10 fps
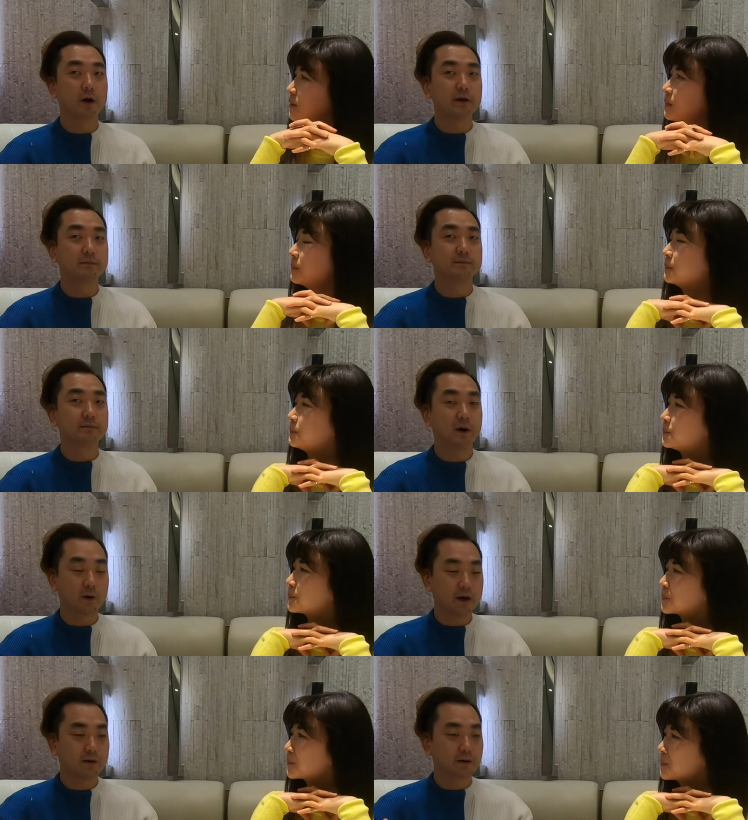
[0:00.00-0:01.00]
Speaker 1: okay,
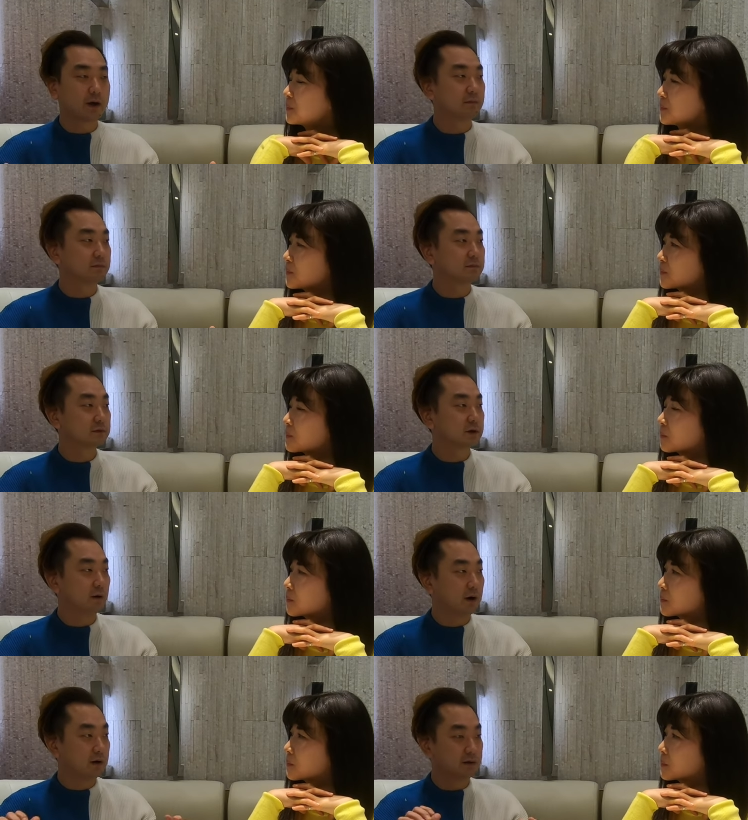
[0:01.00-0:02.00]
okay, okay. So
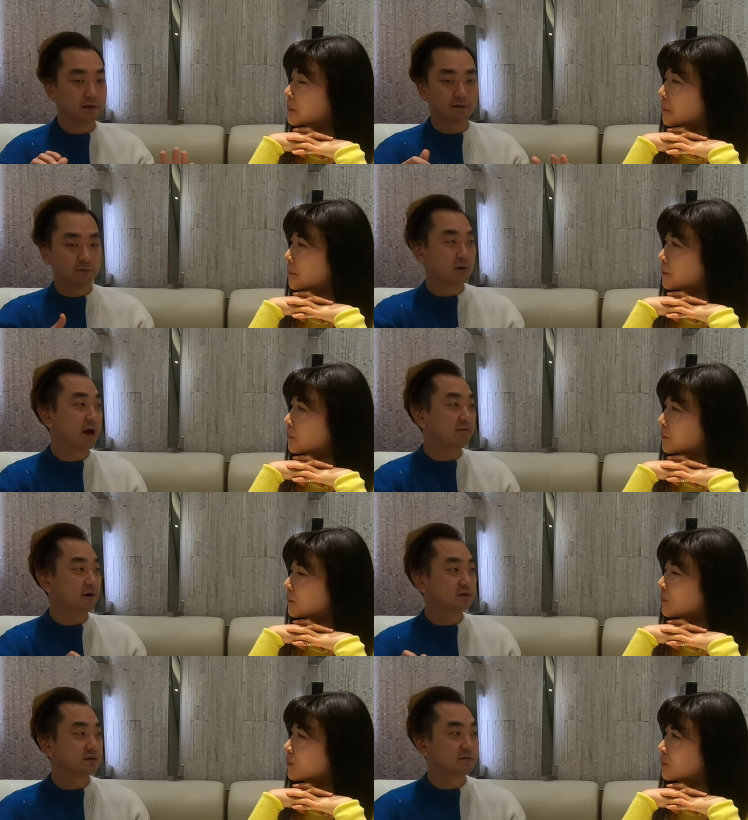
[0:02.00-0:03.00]
mm-hmm. I was like, they have
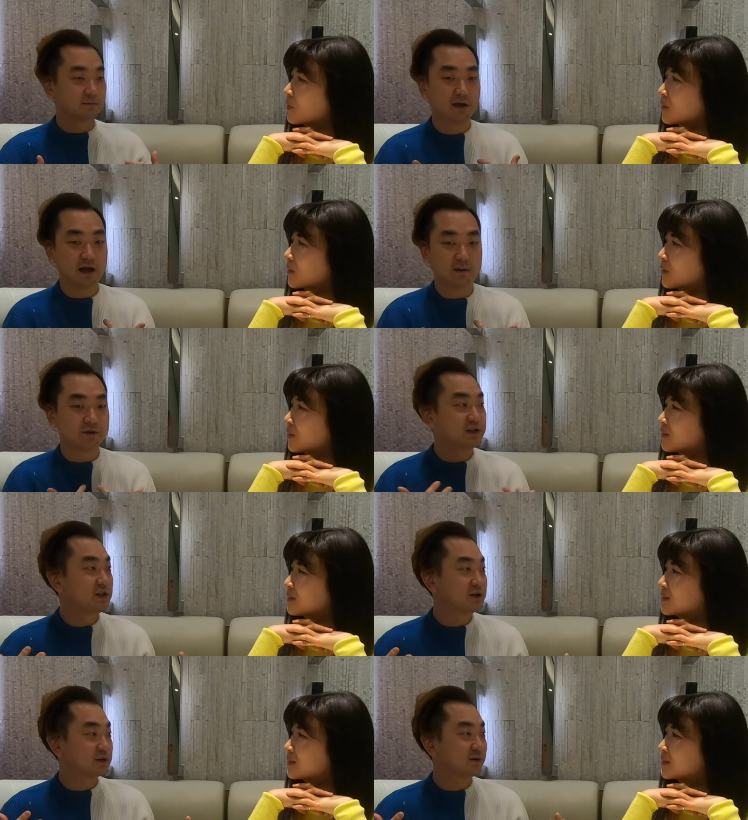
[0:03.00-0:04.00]
guns. I'm a
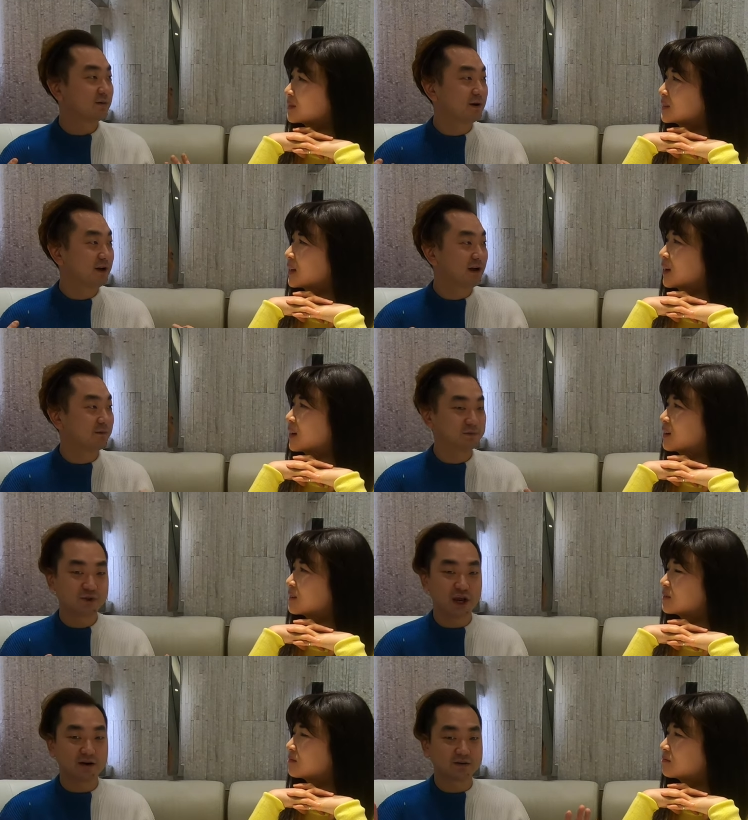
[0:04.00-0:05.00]
teenager, right? Yeah. I'm, I'm
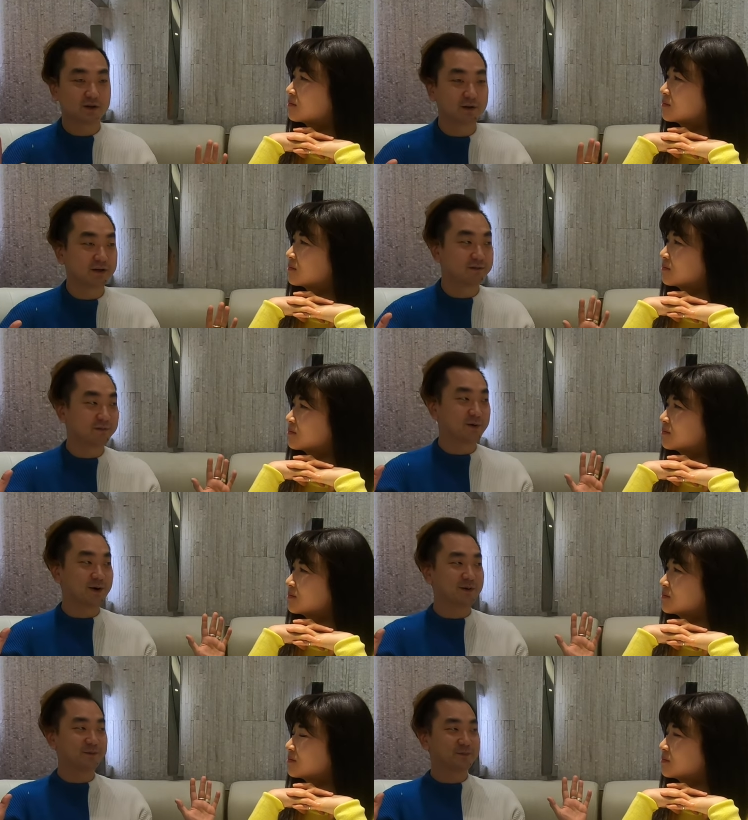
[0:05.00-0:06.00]
scared. So I'm like,
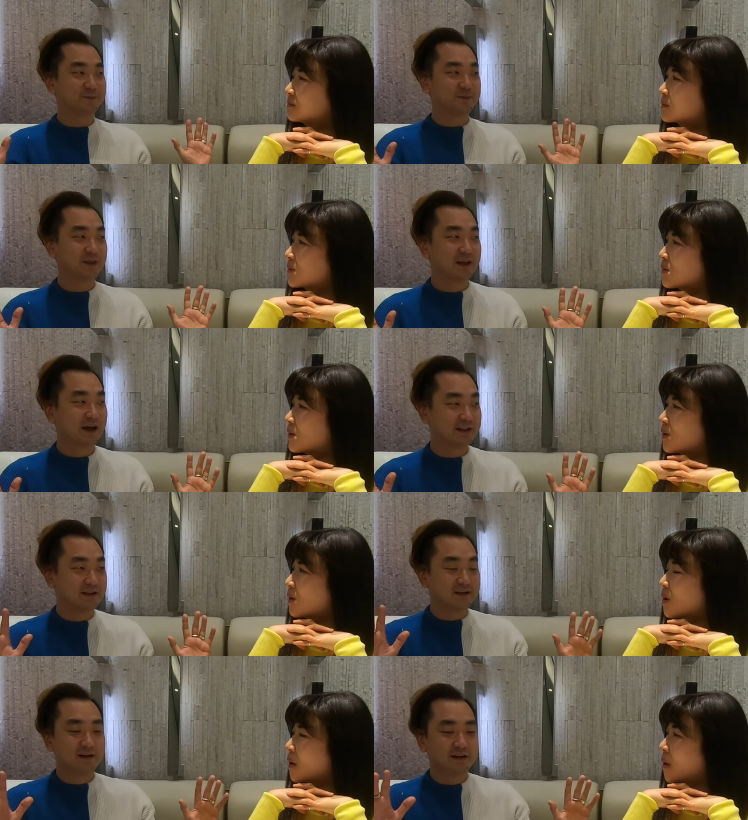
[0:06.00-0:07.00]
okay. And
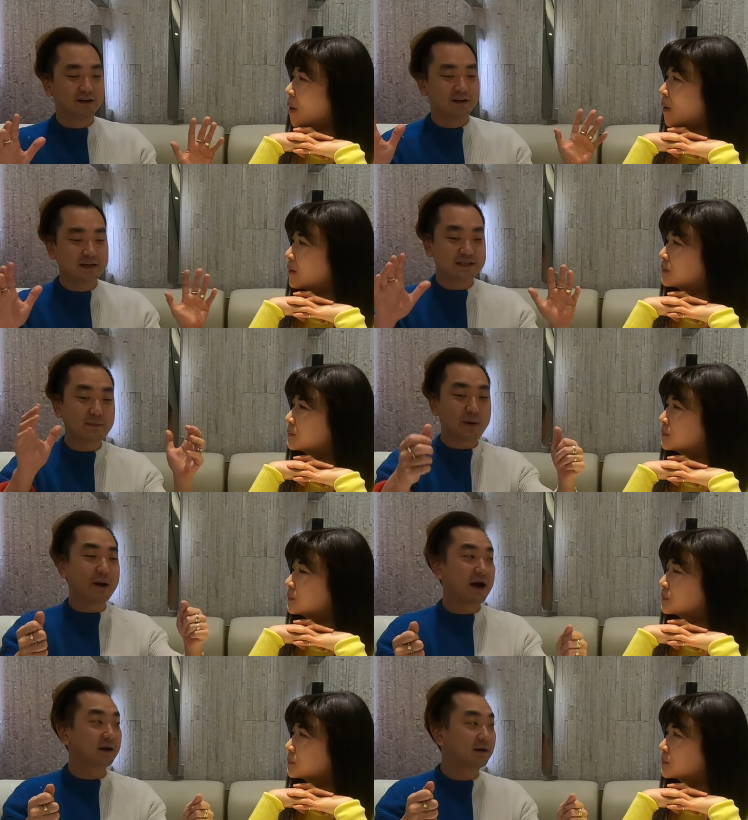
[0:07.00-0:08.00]
then they take my
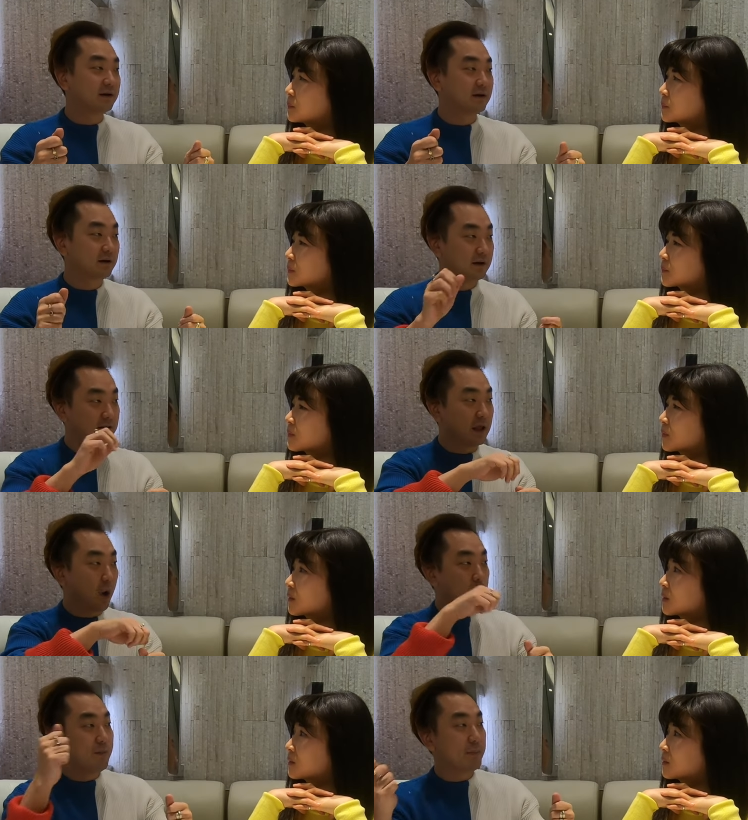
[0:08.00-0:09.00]
bag, they
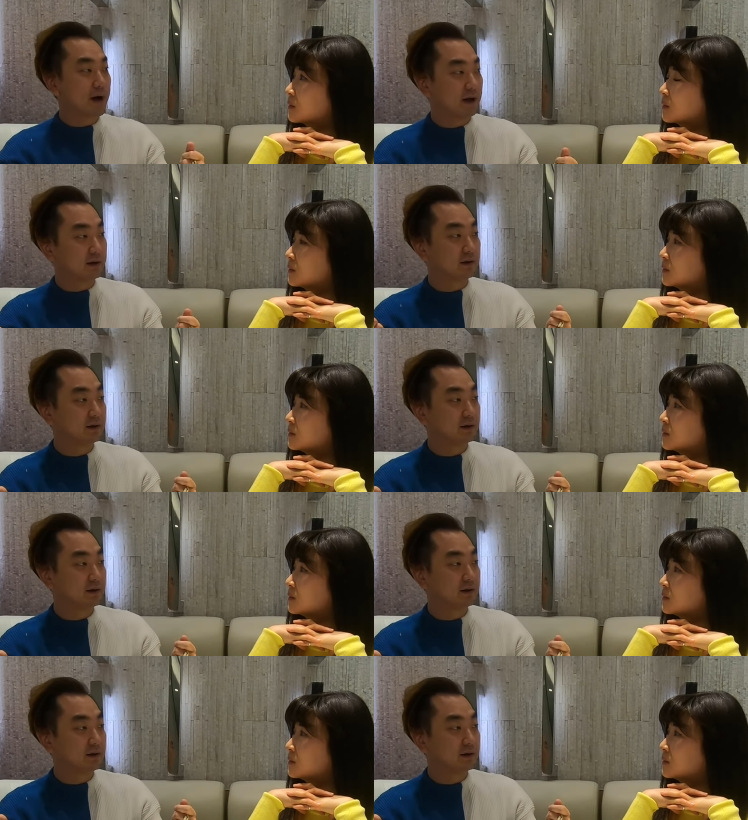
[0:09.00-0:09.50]
open my bag,